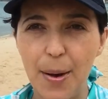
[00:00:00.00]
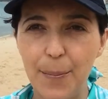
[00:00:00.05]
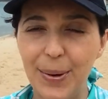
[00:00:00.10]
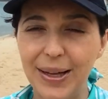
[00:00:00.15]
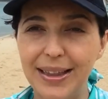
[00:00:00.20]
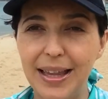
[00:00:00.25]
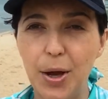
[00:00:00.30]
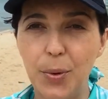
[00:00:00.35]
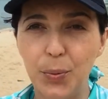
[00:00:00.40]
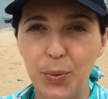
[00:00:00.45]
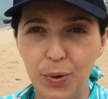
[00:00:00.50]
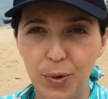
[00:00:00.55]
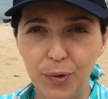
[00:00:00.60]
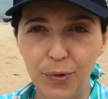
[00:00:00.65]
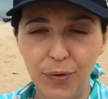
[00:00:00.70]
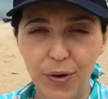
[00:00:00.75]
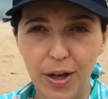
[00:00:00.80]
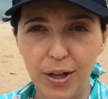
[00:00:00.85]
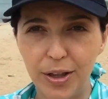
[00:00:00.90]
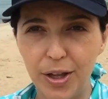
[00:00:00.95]
but they will
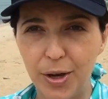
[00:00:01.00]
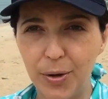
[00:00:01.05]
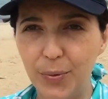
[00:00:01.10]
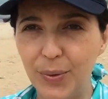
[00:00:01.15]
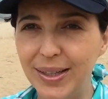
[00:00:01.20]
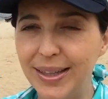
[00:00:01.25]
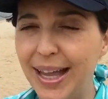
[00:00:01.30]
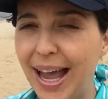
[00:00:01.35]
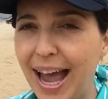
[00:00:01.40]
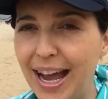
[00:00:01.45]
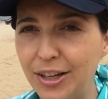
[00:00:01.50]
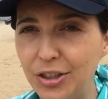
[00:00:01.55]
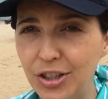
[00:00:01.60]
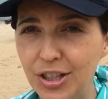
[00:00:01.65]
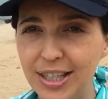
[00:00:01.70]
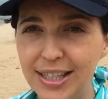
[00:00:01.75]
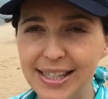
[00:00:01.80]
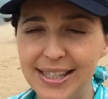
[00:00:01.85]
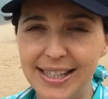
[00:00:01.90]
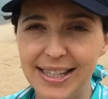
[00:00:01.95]
follow when they
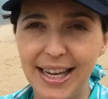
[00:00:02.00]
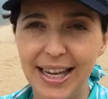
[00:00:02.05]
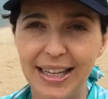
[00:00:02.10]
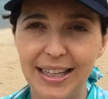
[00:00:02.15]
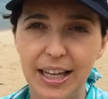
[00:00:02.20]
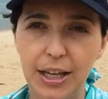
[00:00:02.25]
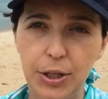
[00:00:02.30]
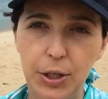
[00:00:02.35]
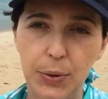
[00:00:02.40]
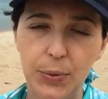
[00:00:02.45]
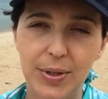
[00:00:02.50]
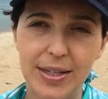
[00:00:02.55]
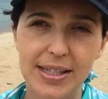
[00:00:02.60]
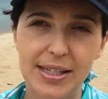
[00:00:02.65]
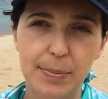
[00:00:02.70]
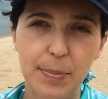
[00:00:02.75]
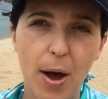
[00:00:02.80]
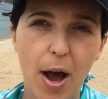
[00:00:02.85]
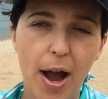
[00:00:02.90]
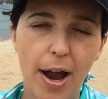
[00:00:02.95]
actually see that you're
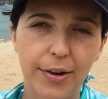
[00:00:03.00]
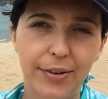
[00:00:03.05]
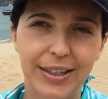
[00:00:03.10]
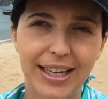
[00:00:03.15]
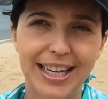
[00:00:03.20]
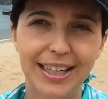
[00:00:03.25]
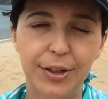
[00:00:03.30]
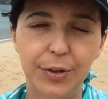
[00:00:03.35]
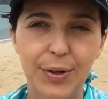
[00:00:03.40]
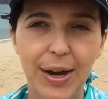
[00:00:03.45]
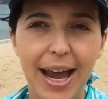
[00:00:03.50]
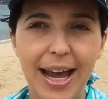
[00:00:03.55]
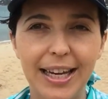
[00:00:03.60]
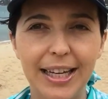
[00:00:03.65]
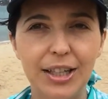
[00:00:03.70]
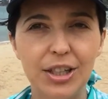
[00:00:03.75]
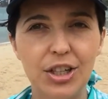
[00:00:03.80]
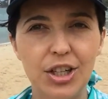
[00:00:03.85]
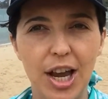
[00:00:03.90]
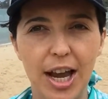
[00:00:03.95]
inspiring and
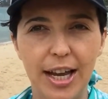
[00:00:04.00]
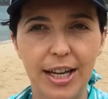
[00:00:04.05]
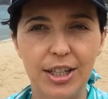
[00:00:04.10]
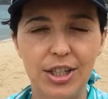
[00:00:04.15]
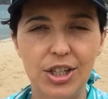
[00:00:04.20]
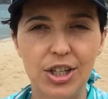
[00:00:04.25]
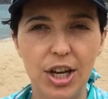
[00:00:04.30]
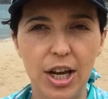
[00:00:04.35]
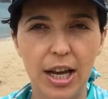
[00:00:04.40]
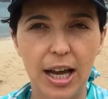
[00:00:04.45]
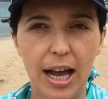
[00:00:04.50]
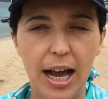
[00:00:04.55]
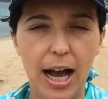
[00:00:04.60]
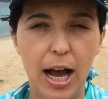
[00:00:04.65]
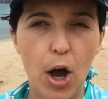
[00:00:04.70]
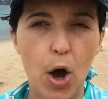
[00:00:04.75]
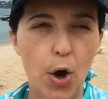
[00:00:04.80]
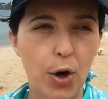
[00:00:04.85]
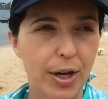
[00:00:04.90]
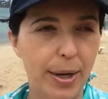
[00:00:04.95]
creating change
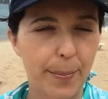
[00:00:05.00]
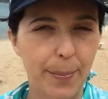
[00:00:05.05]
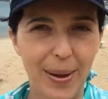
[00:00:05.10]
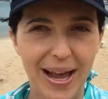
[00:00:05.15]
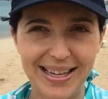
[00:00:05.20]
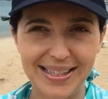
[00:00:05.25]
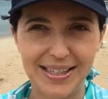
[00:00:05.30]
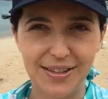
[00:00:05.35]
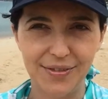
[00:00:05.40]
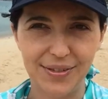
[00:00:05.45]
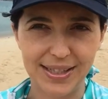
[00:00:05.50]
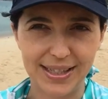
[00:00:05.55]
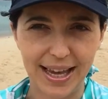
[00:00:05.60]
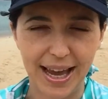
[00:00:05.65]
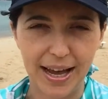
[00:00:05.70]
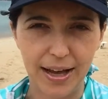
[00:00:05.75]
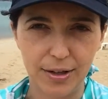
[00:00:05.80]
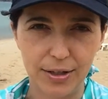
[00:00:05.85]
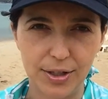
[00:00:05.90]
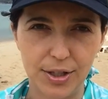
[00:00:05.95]
on a massive
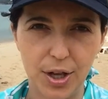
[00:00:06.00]
scale.